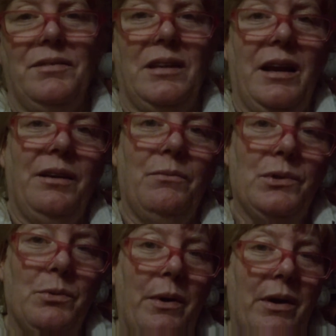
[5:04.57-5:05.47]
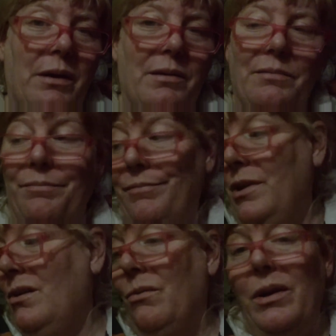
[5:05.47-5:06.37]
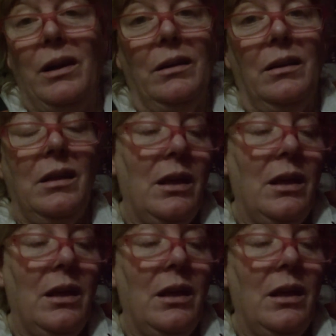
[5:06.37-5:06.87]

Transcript: that I was wearing. Oh, wow.